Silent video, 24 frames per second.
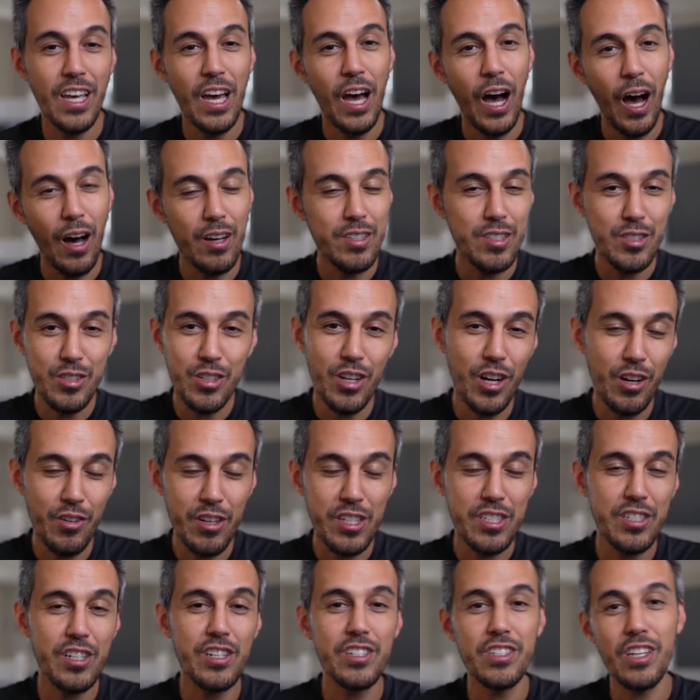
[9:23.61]
Obviously, do your own
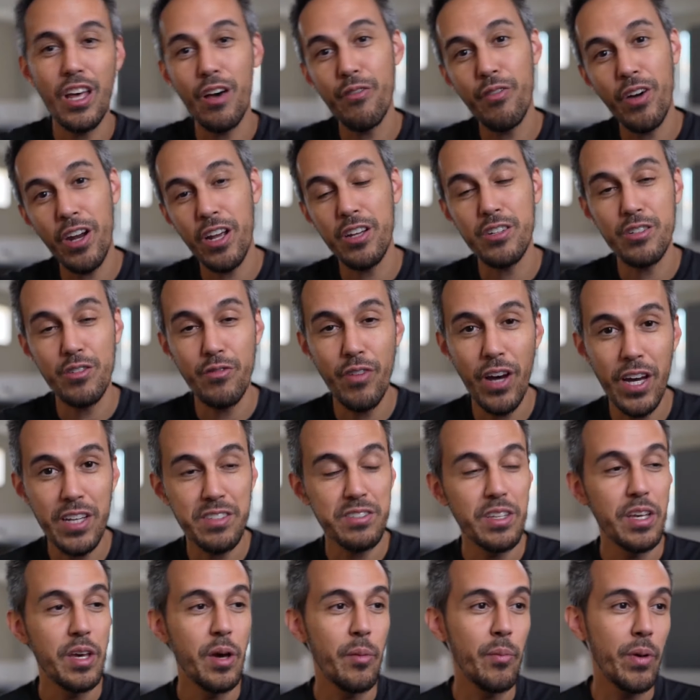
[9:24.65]
research, not financial advice,
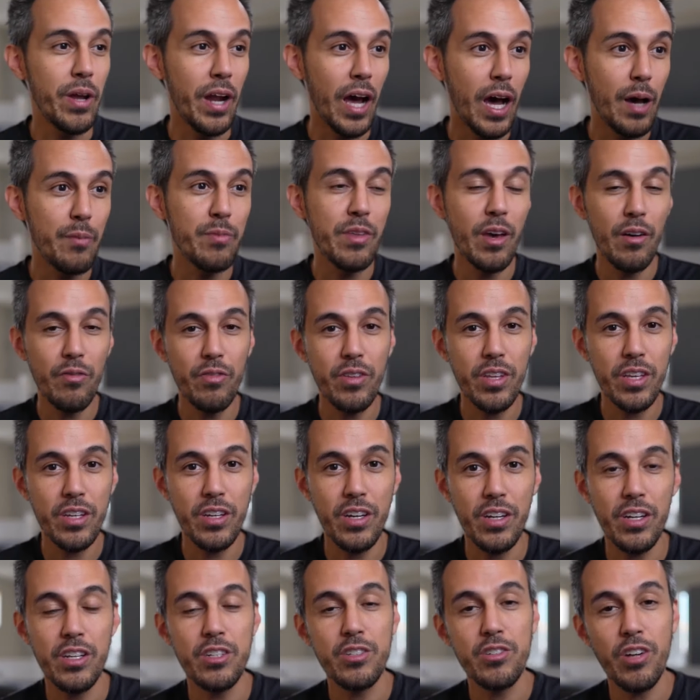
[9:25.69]
but I'm definitely
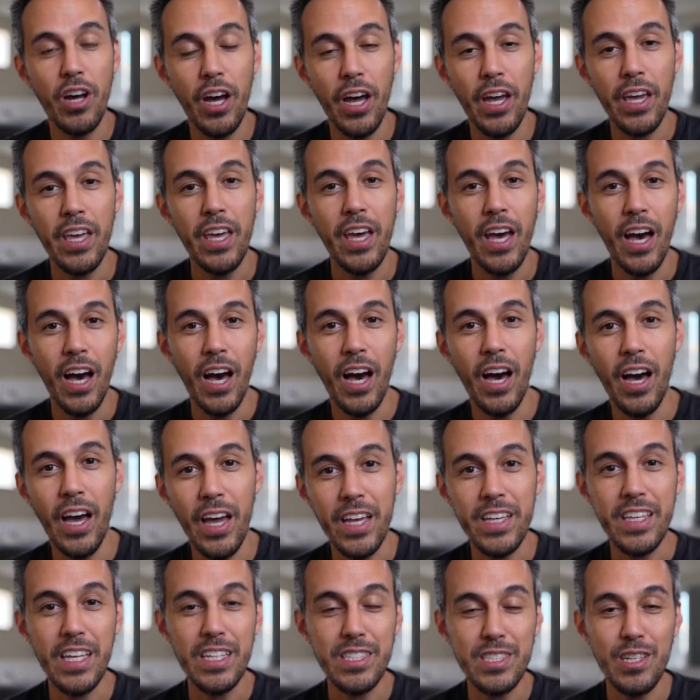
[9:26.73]
going to try
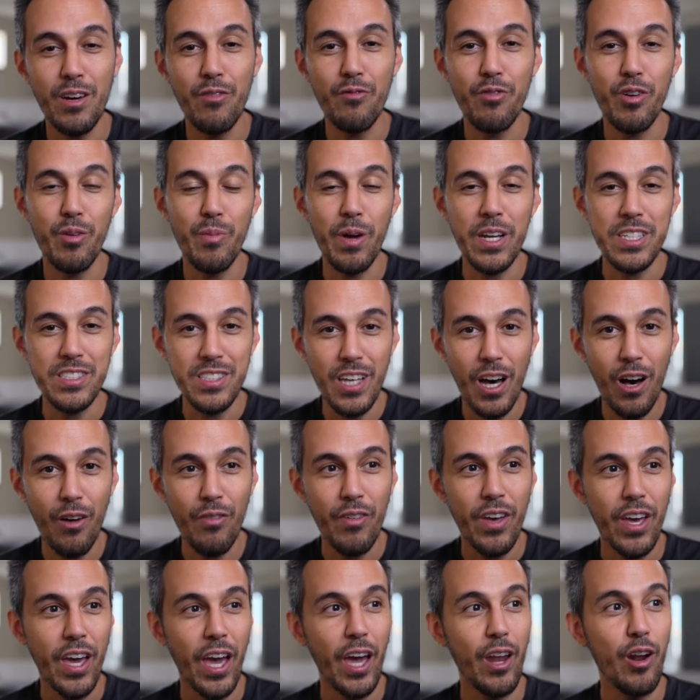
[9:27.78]
and get some for myself,
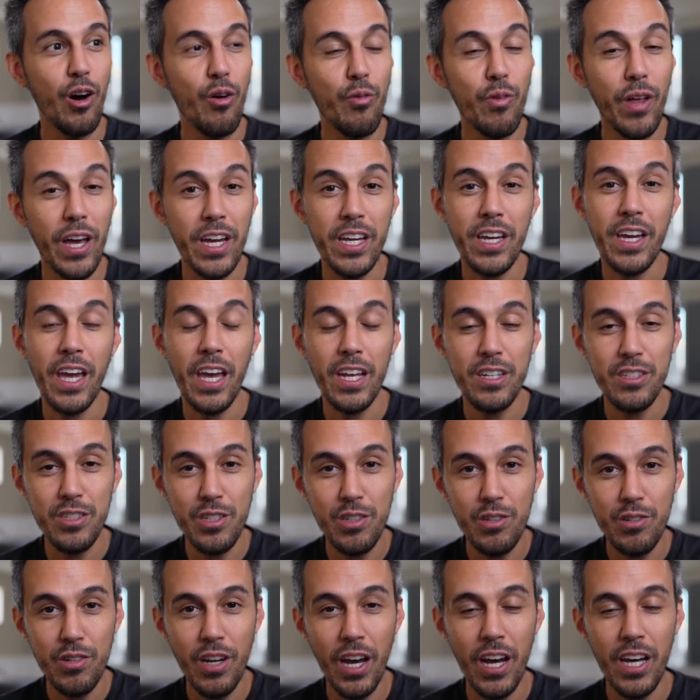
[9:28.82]
and hopefully I could catch
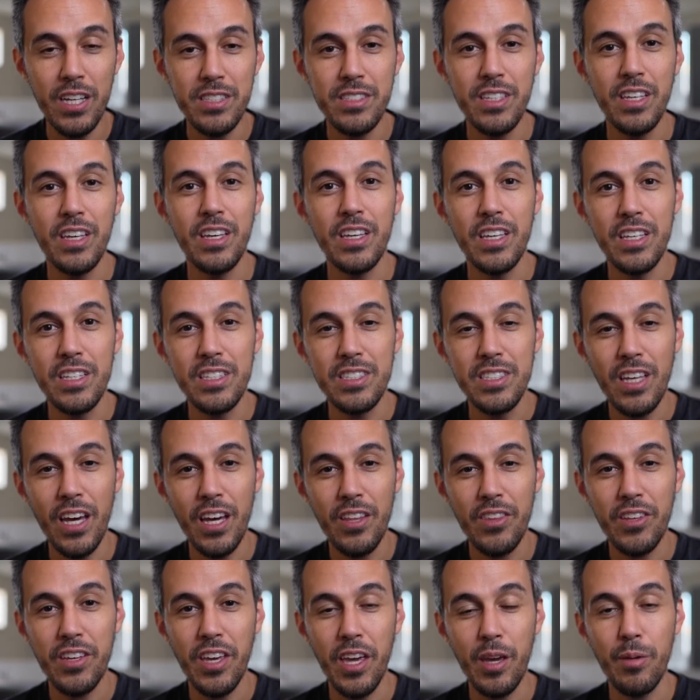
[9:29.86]
you guys inside
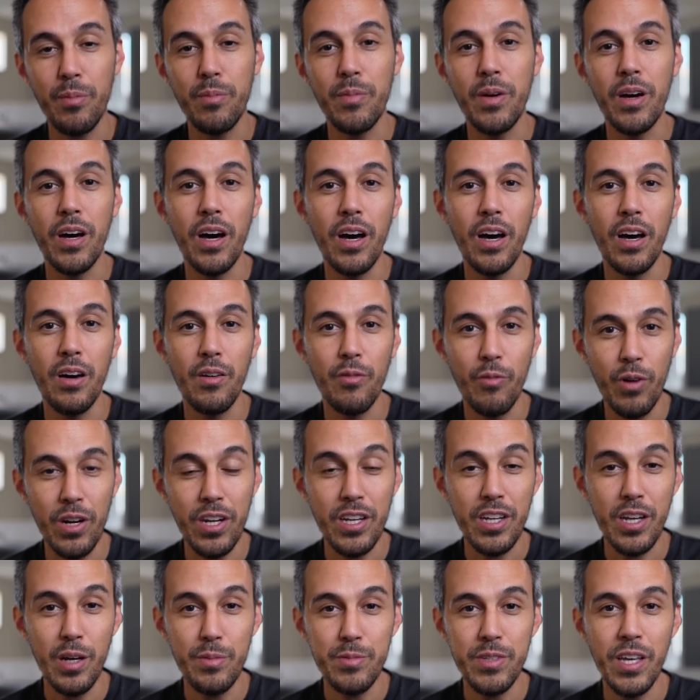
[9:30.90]
the game when it
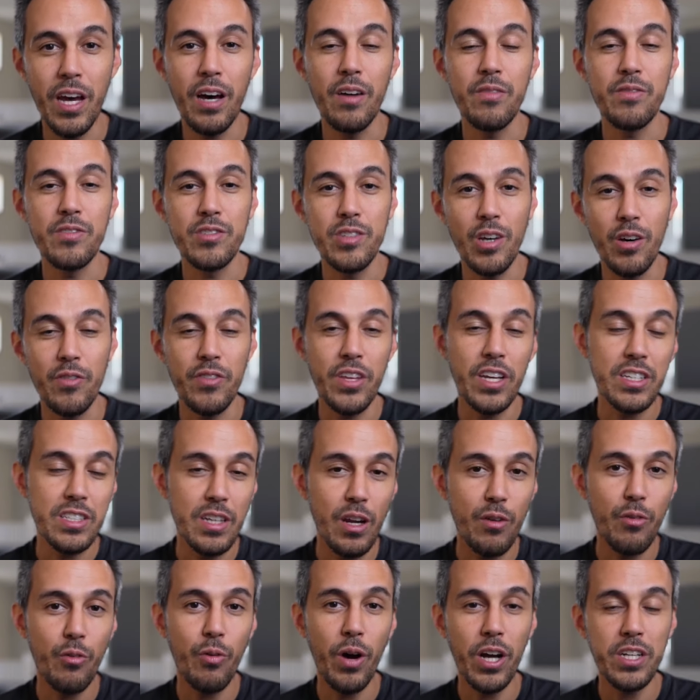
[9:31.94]
comes out. So thanks,
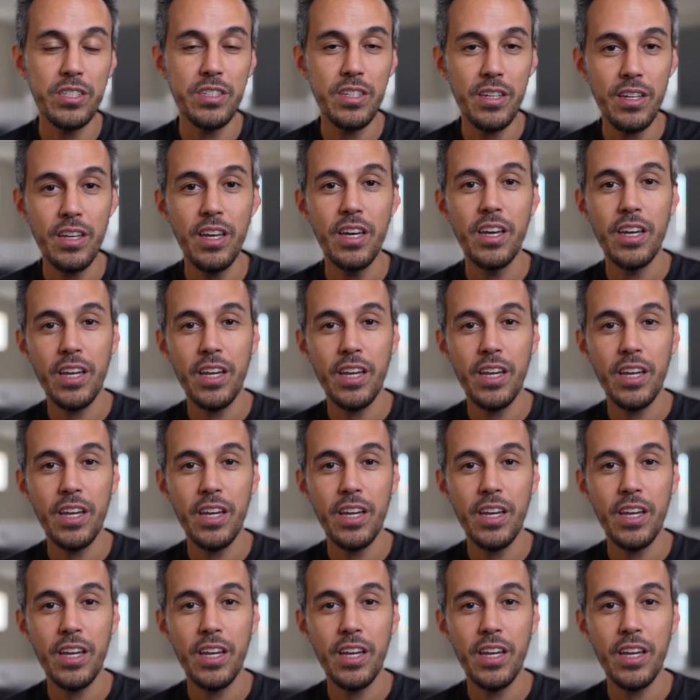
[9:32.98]
everyone, for watching.